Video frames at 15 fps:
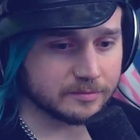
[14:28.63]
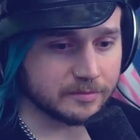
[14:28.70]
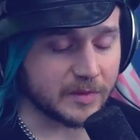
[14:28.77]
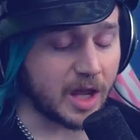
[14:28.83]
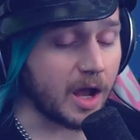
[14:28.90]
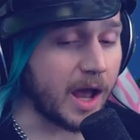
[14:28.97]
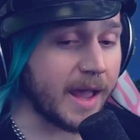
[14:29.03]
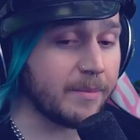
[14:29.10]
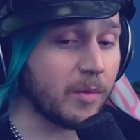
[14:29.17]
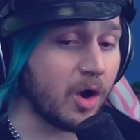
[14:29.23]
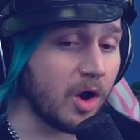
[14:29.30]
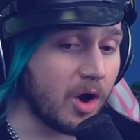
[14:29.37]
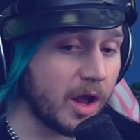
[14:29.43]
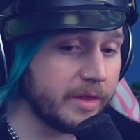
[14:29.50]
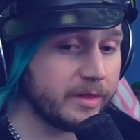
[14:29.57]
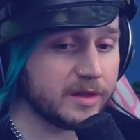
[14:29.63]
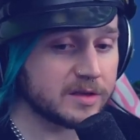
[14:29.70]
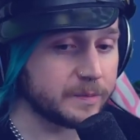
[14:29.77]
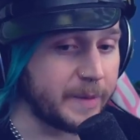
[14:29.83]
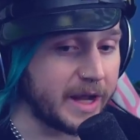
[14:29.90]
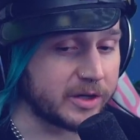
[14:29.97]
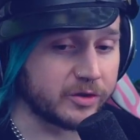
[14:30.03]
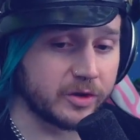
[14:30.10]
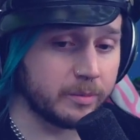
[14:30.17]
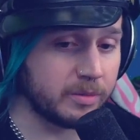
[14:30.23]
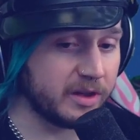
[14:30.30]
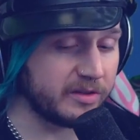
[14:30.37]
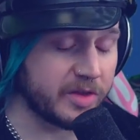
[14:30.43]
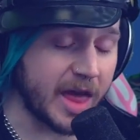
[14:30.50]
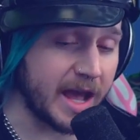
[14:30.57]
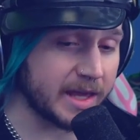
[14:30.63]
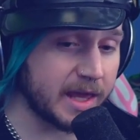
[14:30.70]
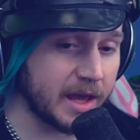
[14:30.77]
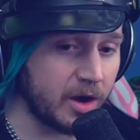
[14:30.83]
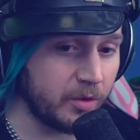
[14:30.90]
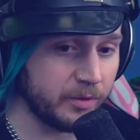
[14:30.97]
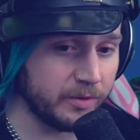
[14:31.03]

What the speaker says: I'm on the Spectrum. Does that count?